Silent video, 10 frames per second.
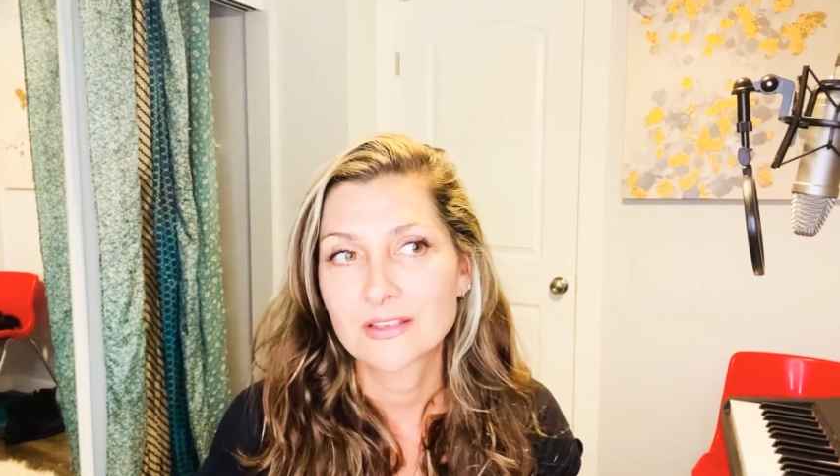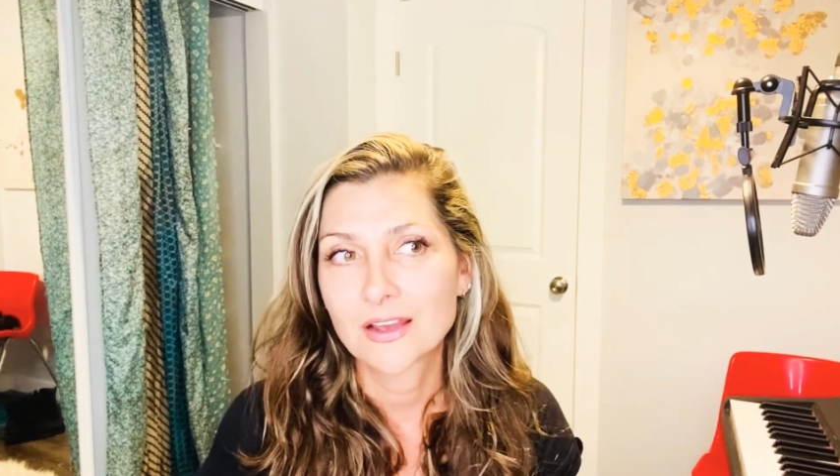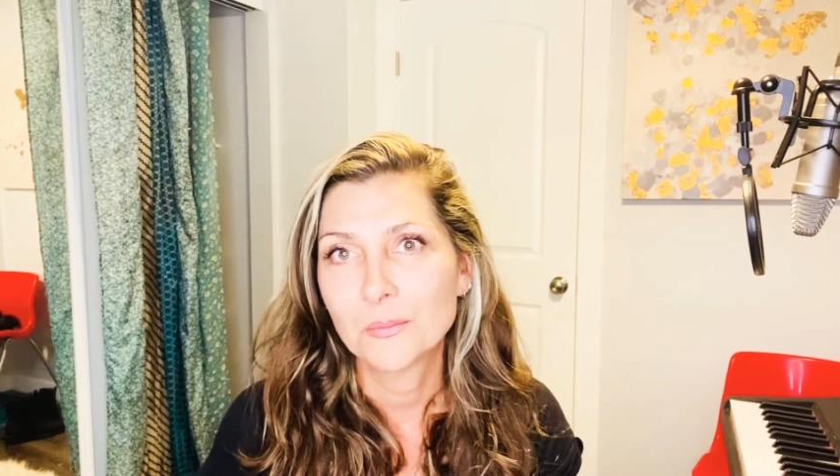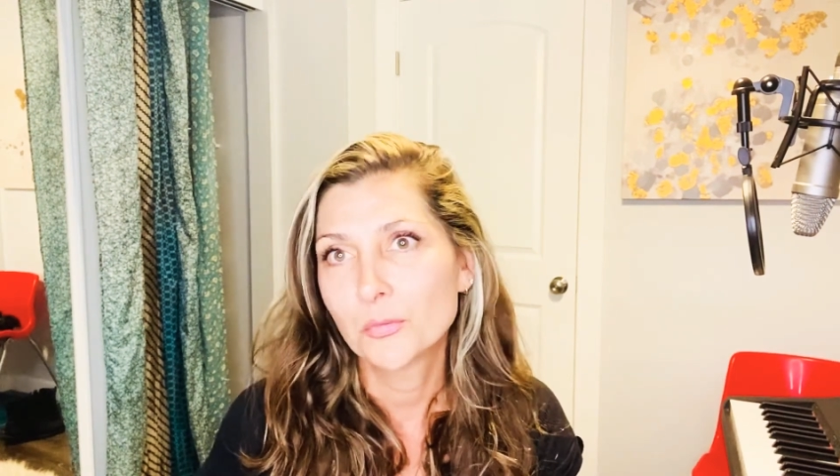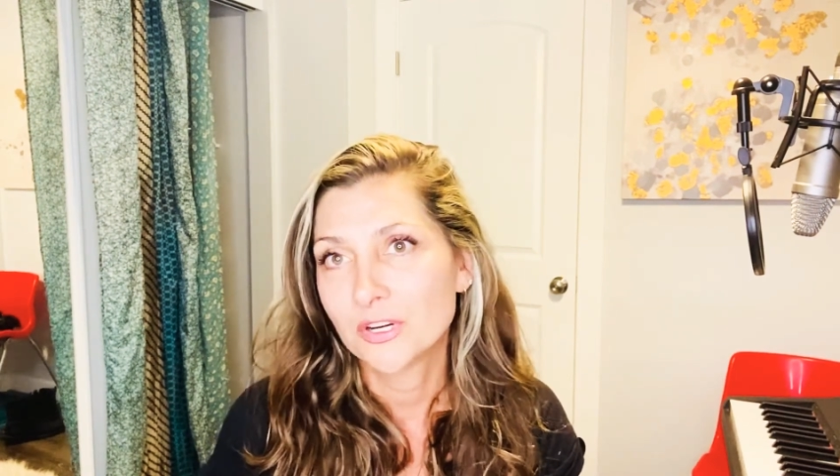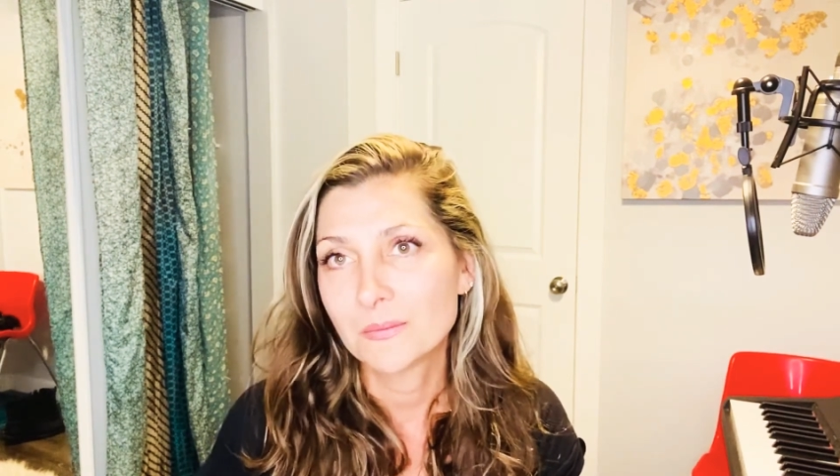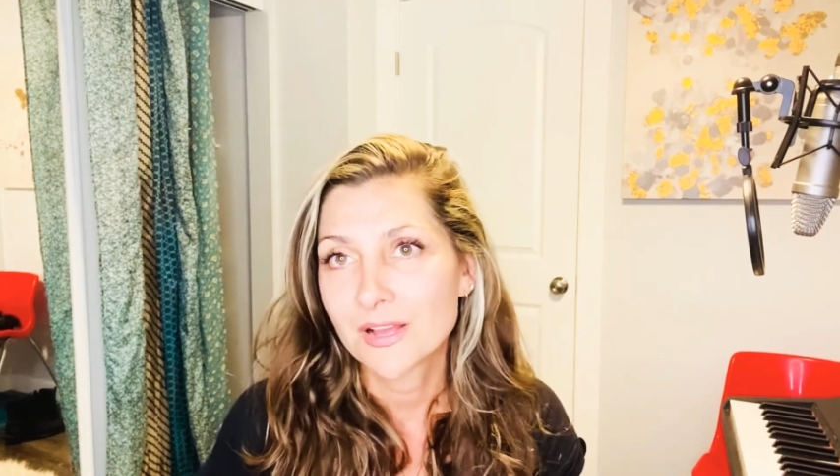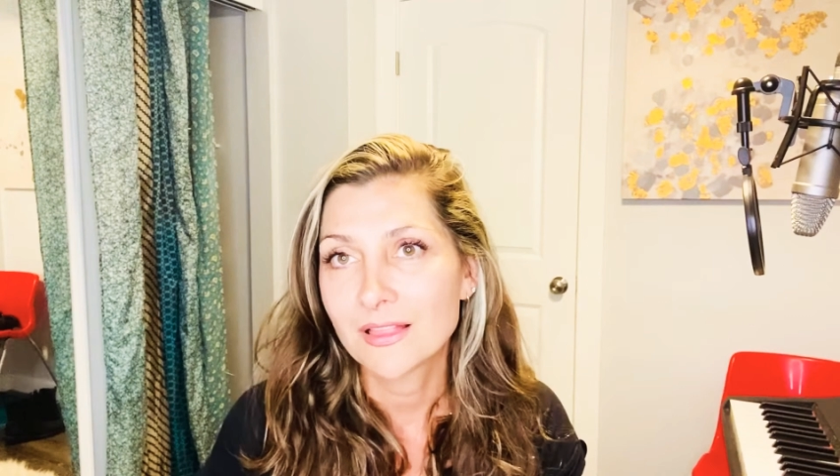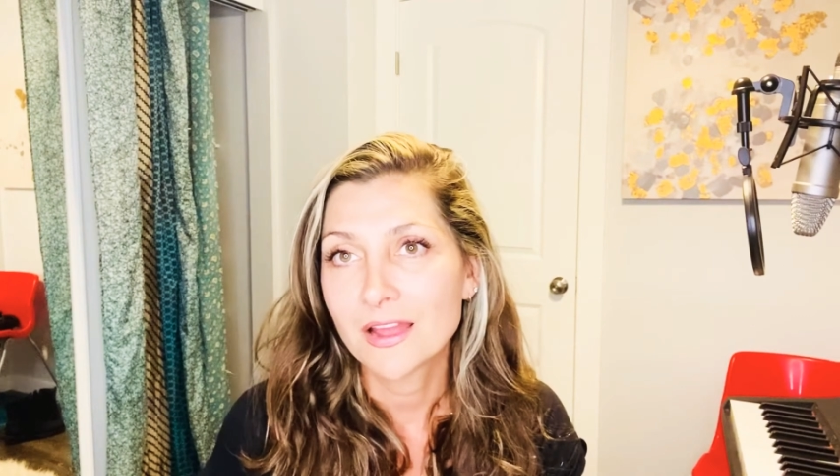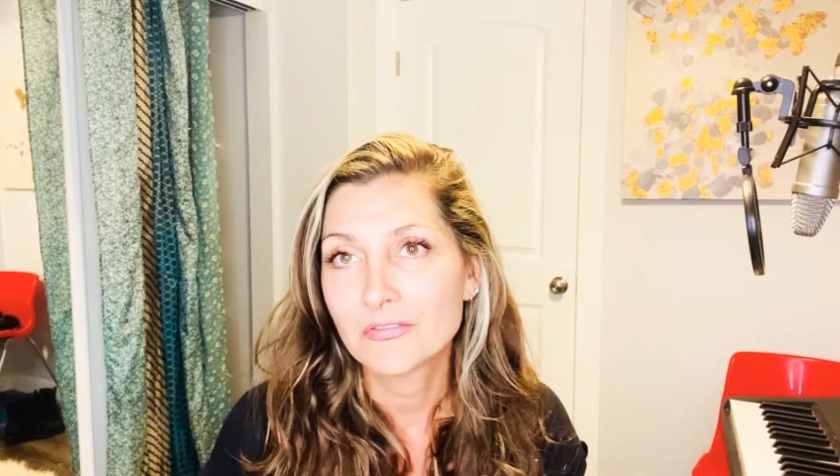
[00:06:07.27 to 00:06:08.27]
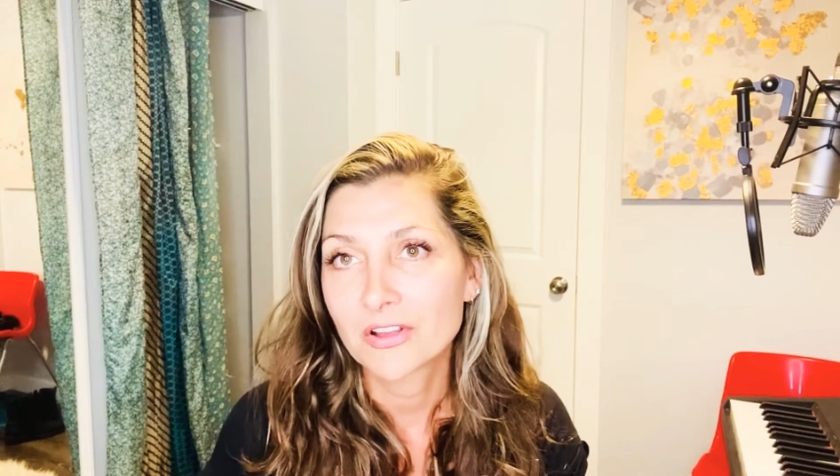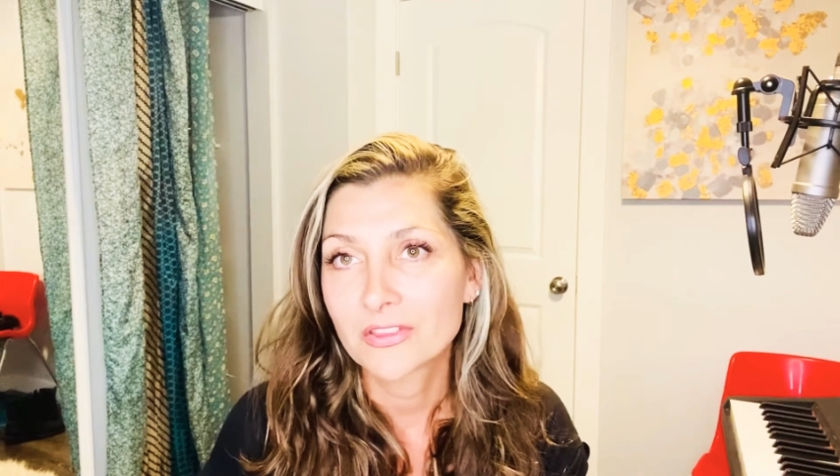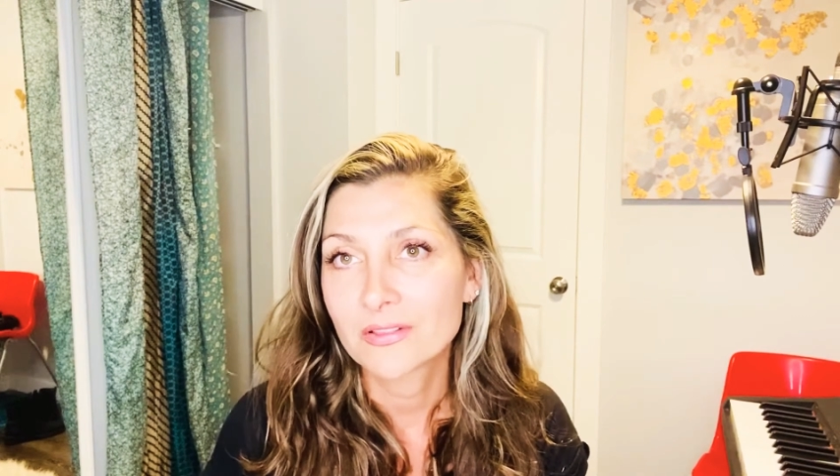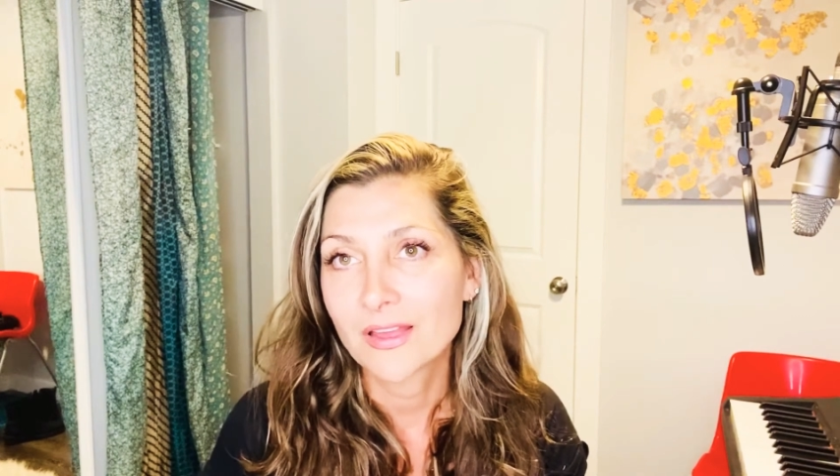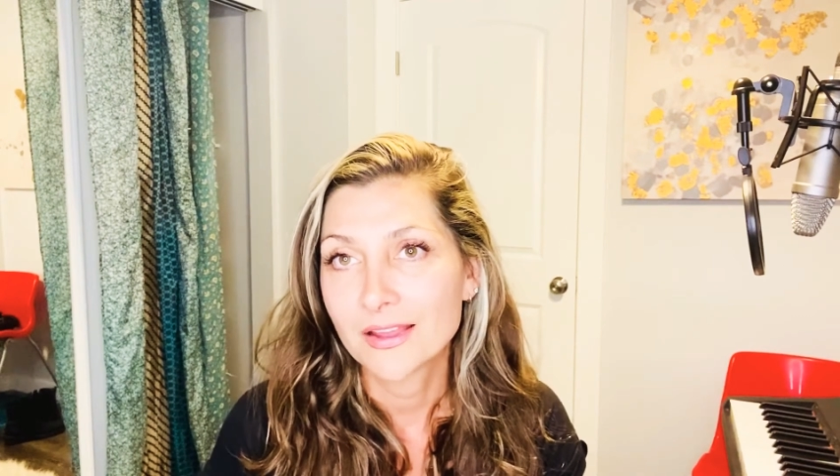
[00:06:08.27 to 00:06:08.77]
I'm putting my life on the
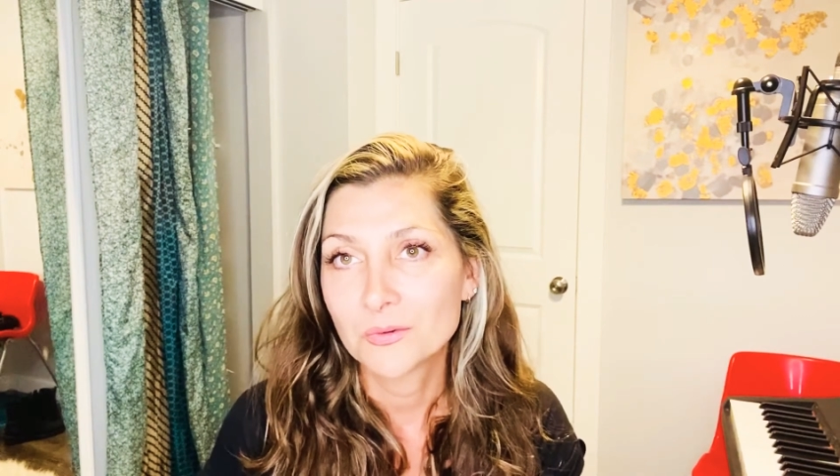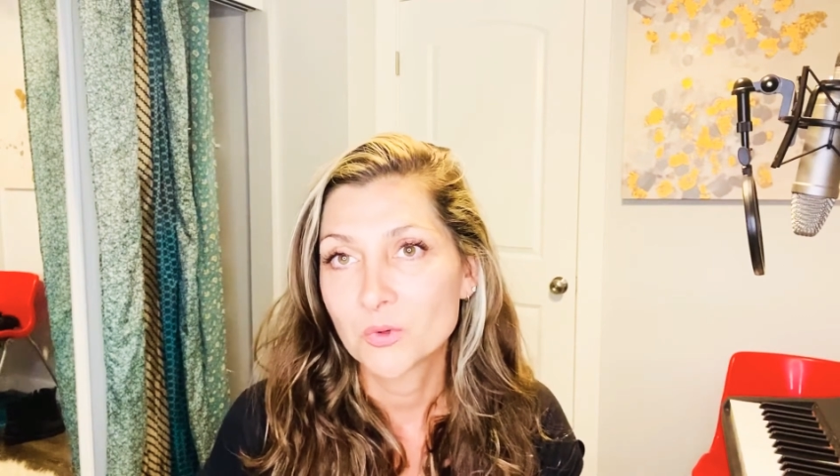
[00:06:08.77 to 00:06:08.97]
line.